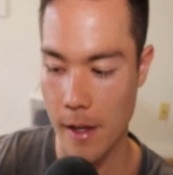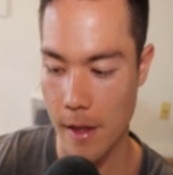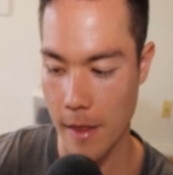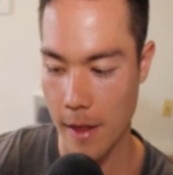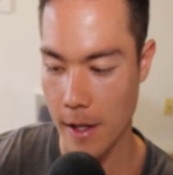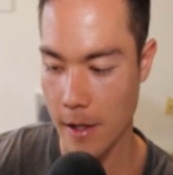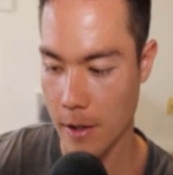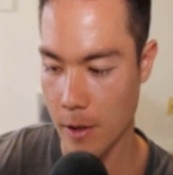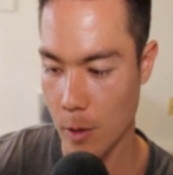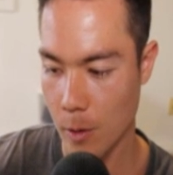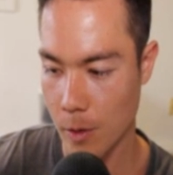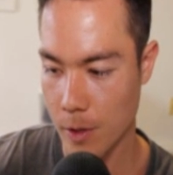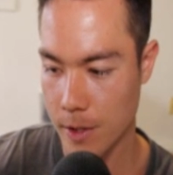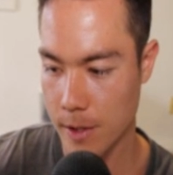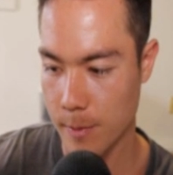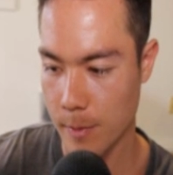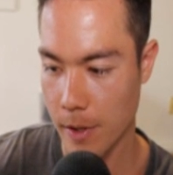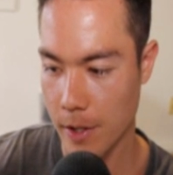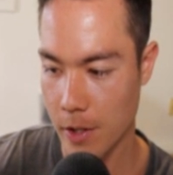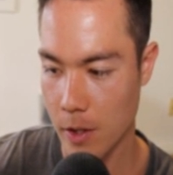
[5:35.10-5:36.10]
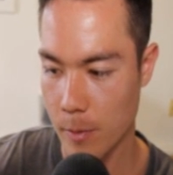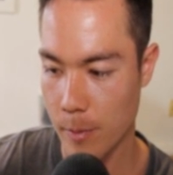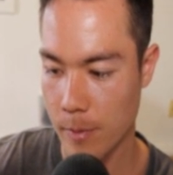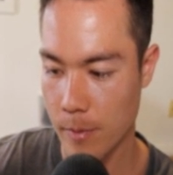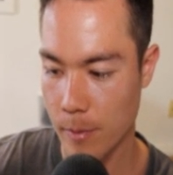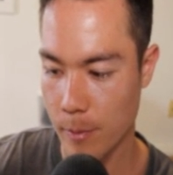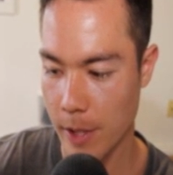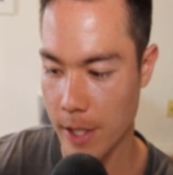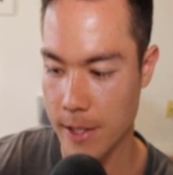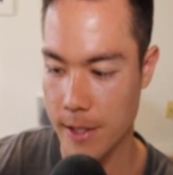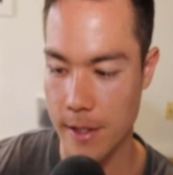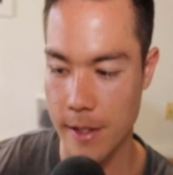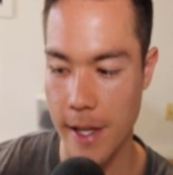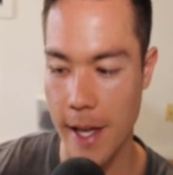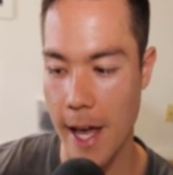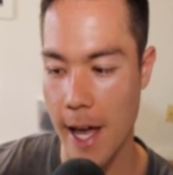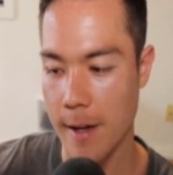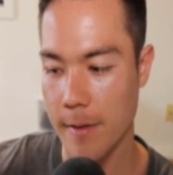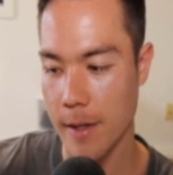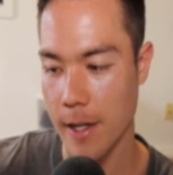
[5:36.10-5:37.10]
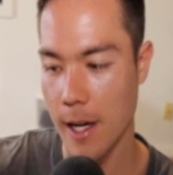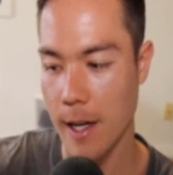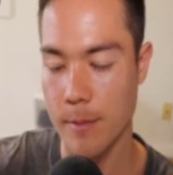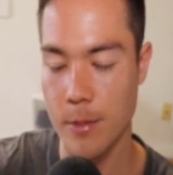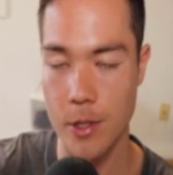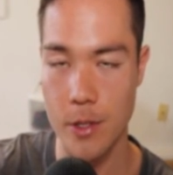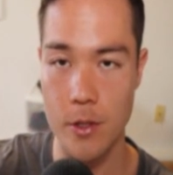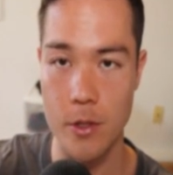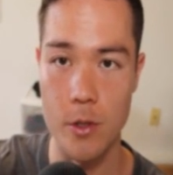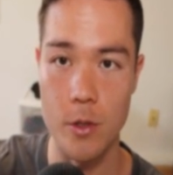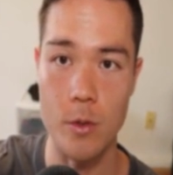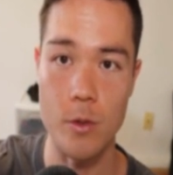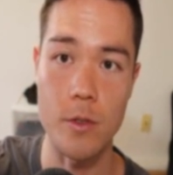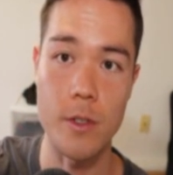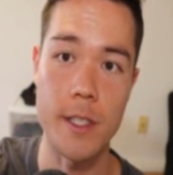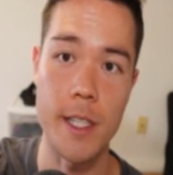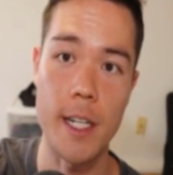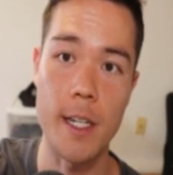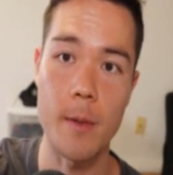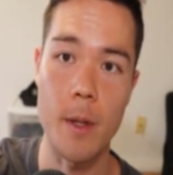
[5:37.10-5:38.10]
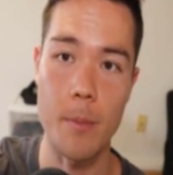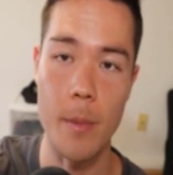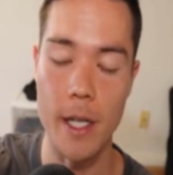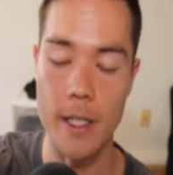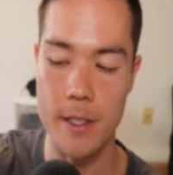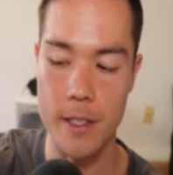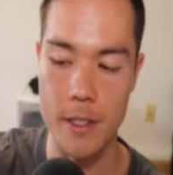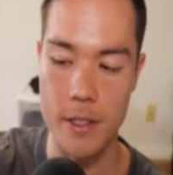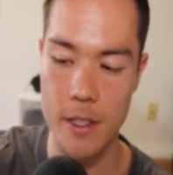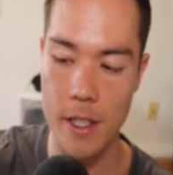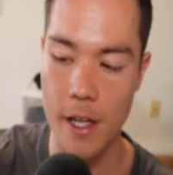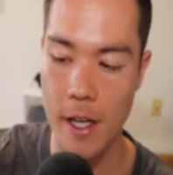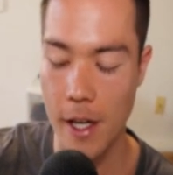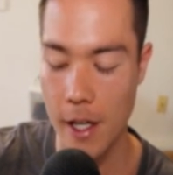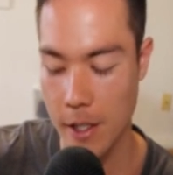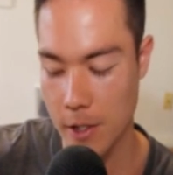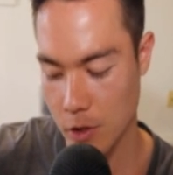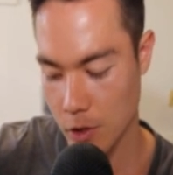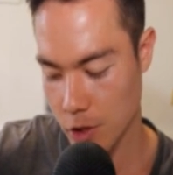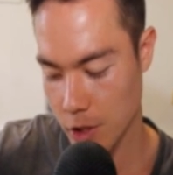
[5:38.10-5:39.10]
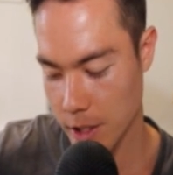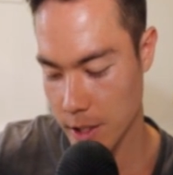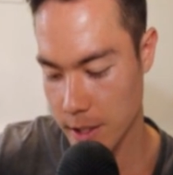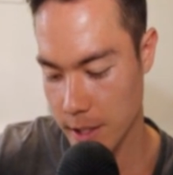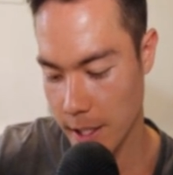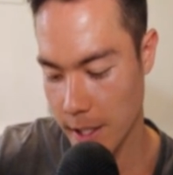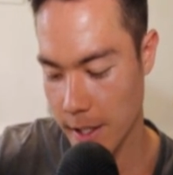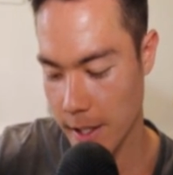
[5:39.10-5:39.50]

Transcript: than yours, but you basically have an option to send them a message. So just say